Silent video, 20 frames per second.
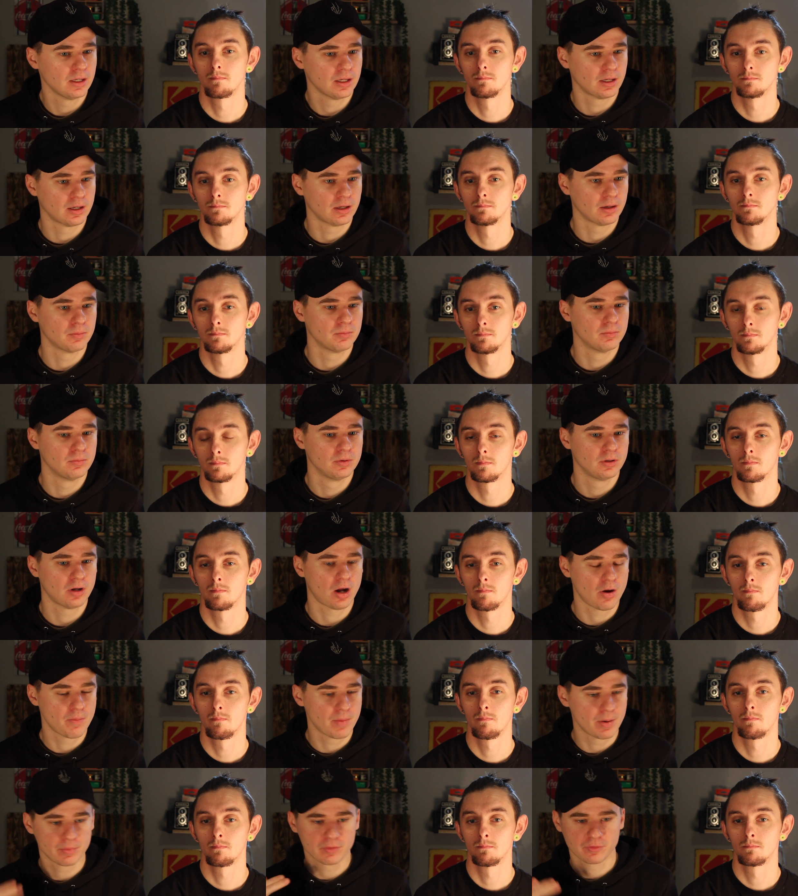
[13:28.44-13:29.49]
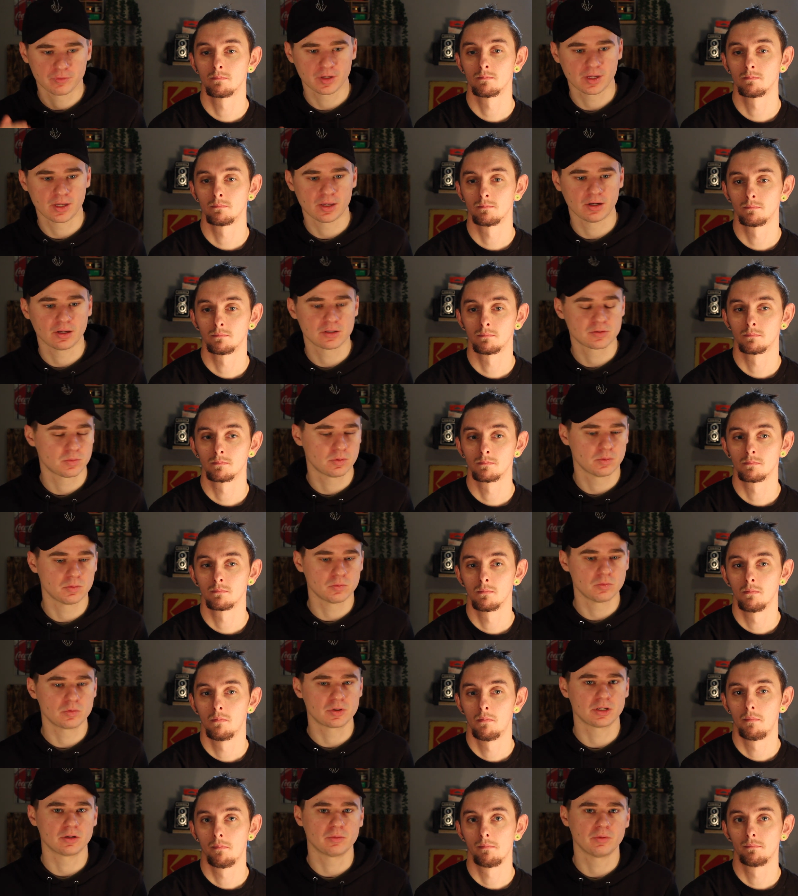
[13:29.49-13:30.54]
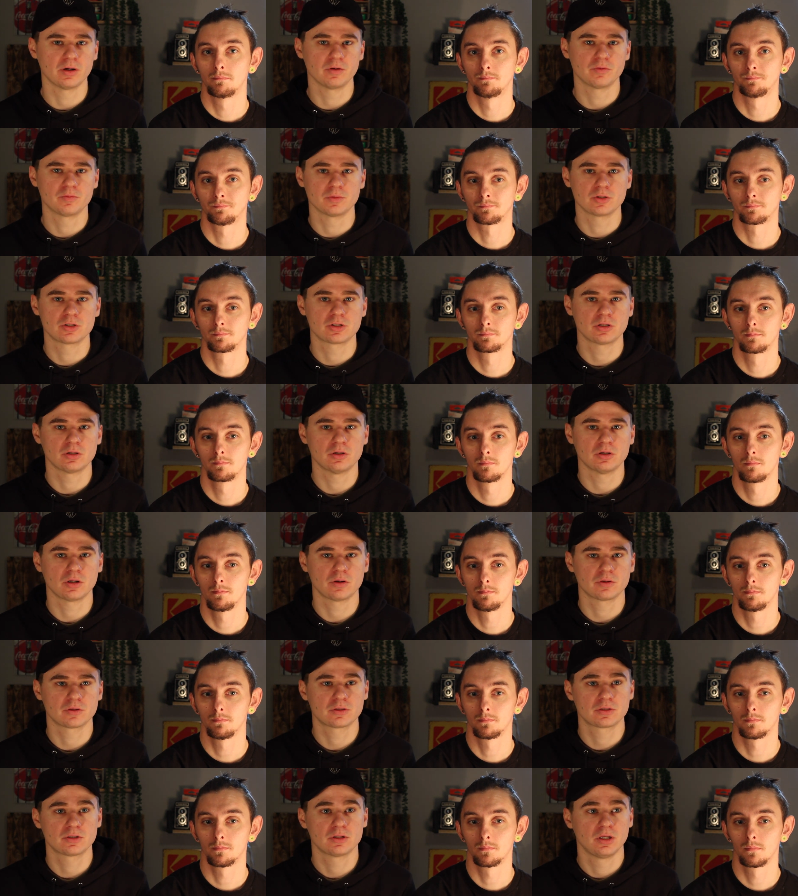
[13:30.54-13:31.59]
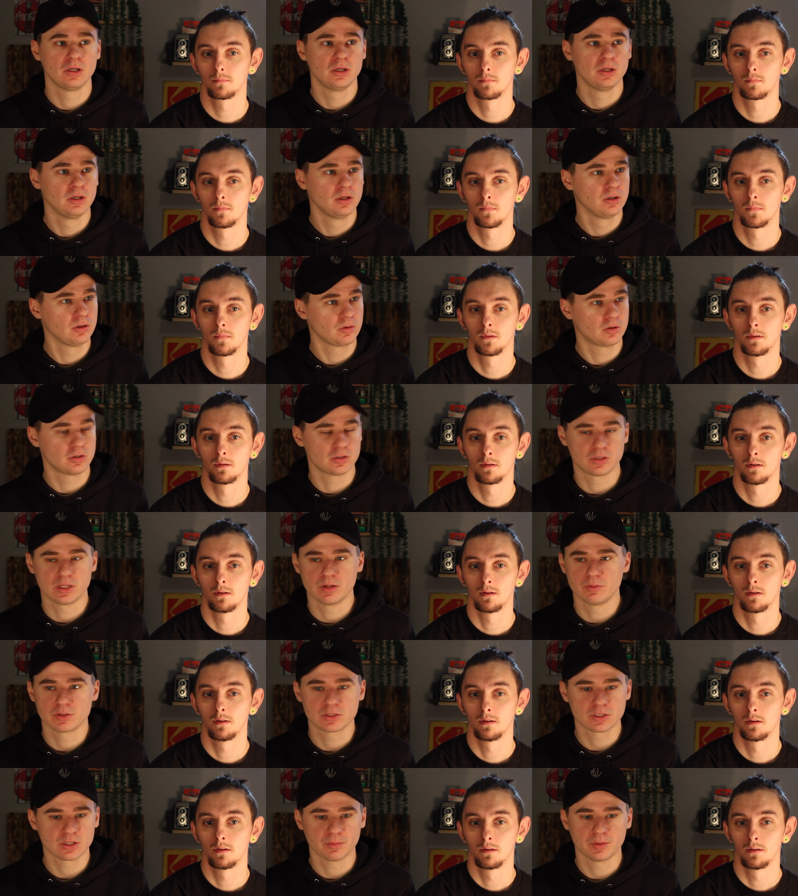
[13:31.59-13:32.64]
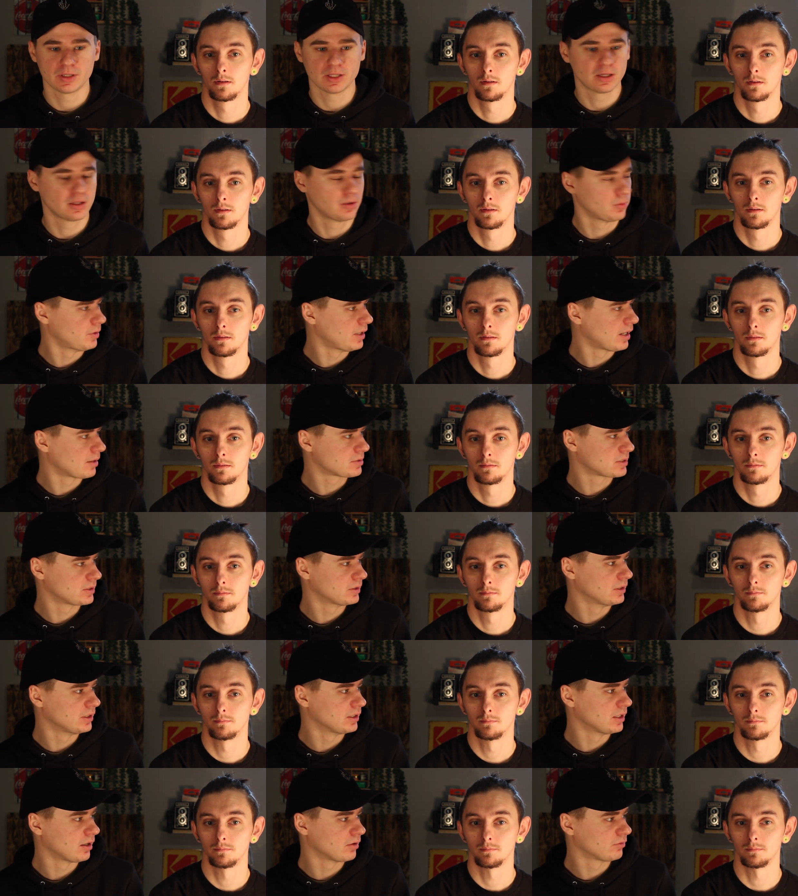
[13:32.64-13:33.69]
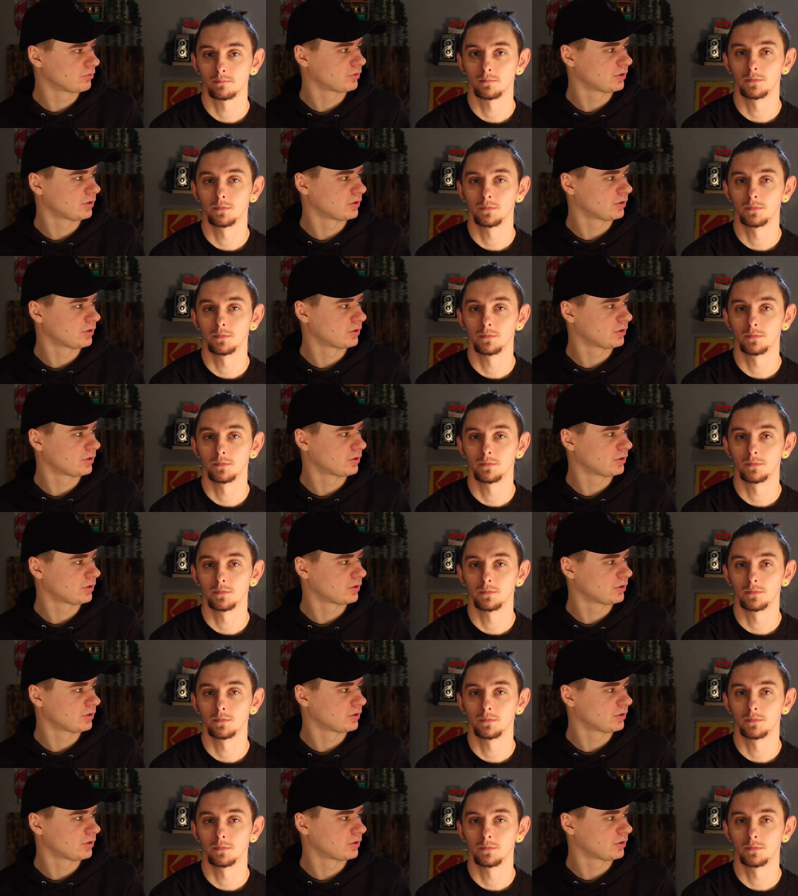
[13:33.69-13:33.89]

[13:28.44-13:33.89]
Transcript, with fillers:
Speaker 1: Um, I remember thinking as we were walking away from the shoot, I was because there was some in there that we absolutely love,